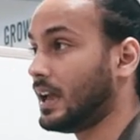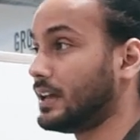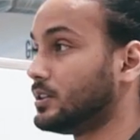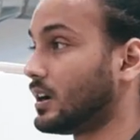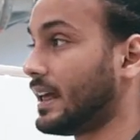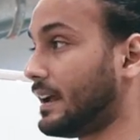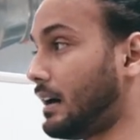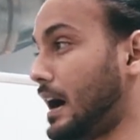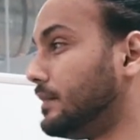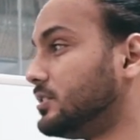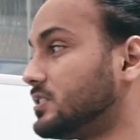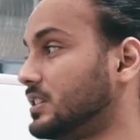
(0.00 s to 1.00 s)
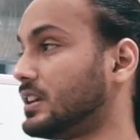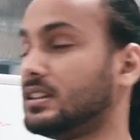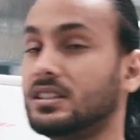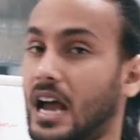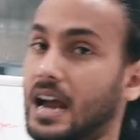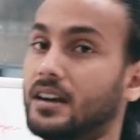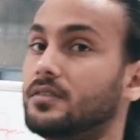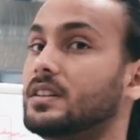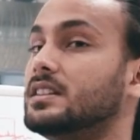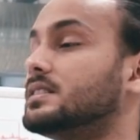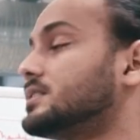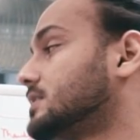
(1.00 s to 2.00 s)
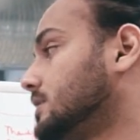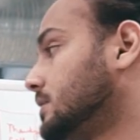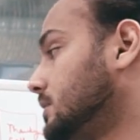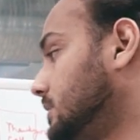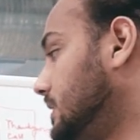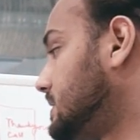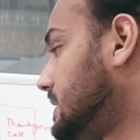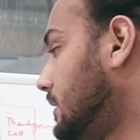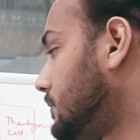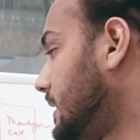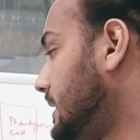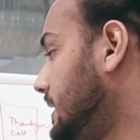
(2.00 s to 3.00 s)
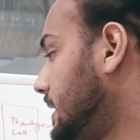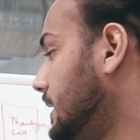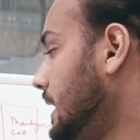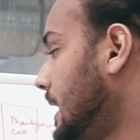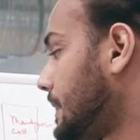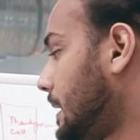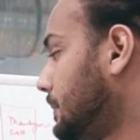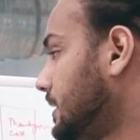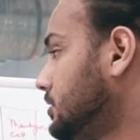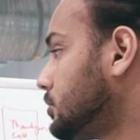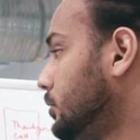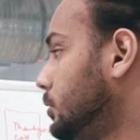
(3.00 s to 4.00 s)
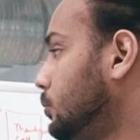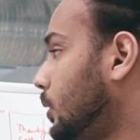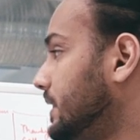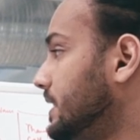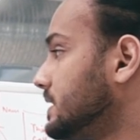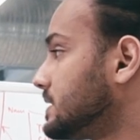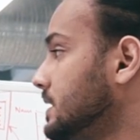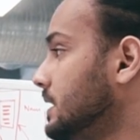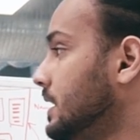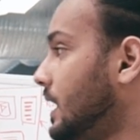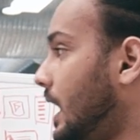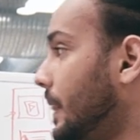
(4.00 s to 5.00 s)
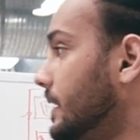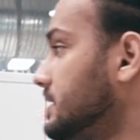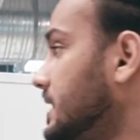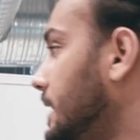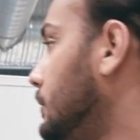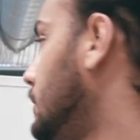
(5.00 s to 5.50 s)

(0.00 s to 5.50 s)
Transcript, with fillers: and you're like, I'm just sick and tired of this, this stuff right here, then I'm going to show you what this other site